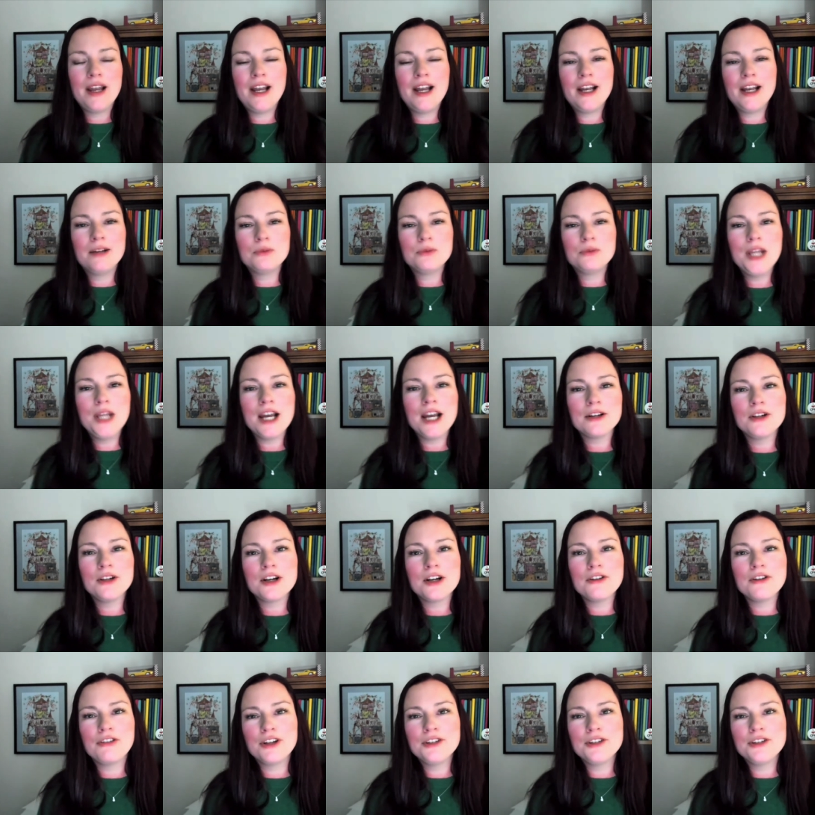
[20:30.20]
we had a lot of
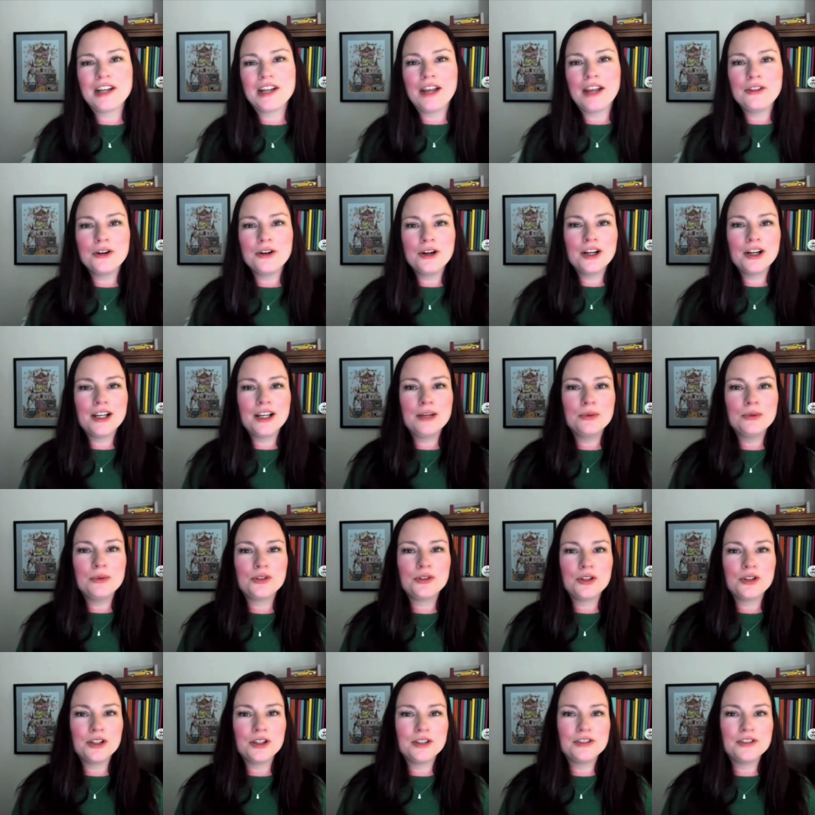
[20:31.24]
fun together. It was
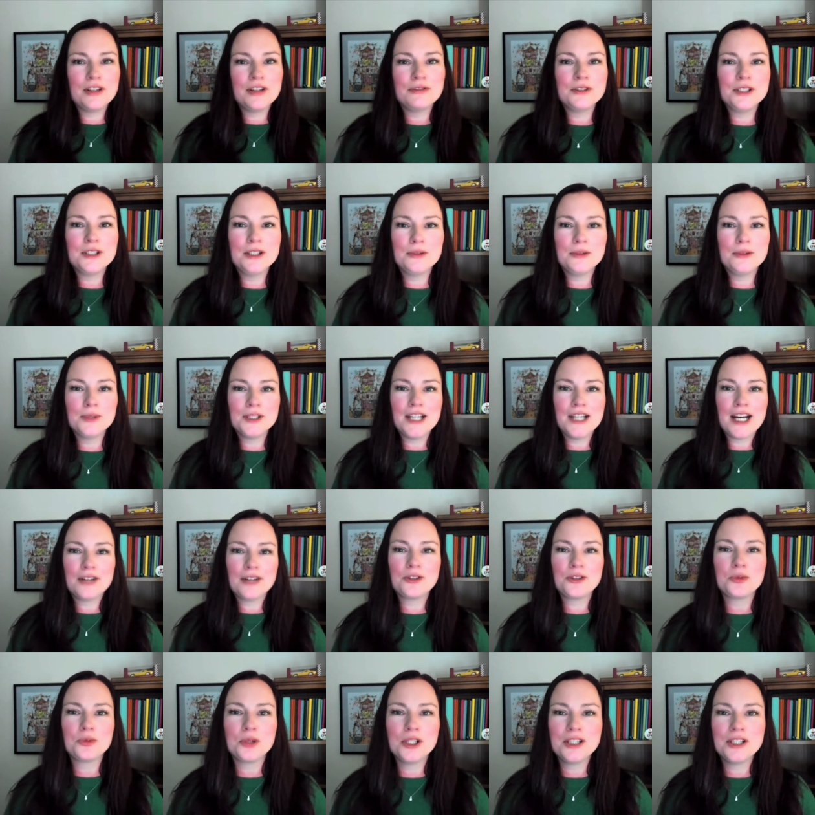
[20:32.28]
definitely a relaxed
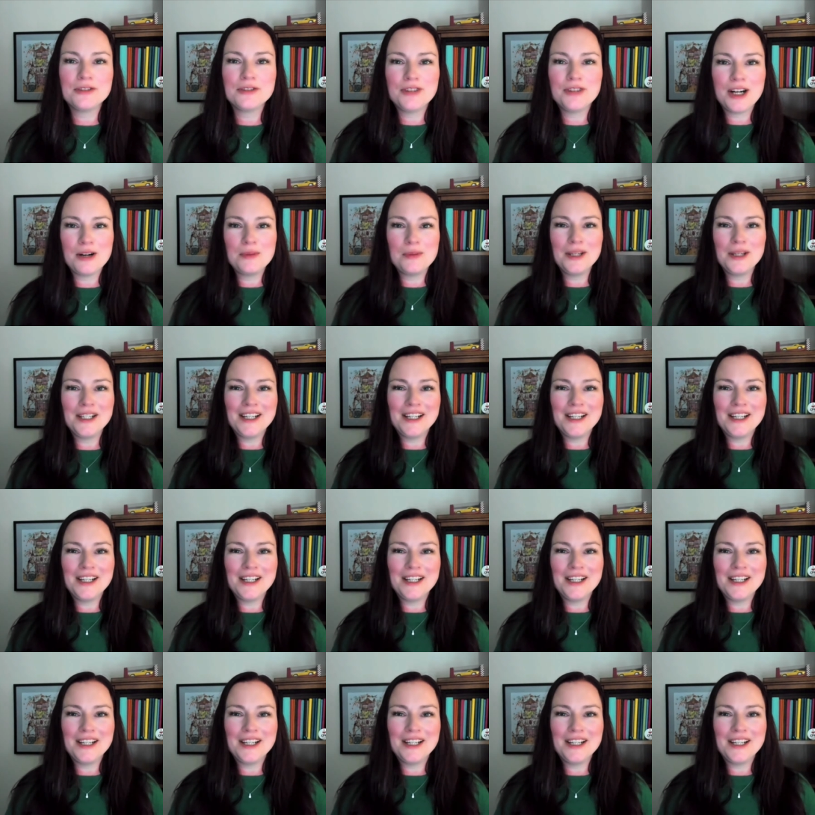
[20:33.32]
work environment.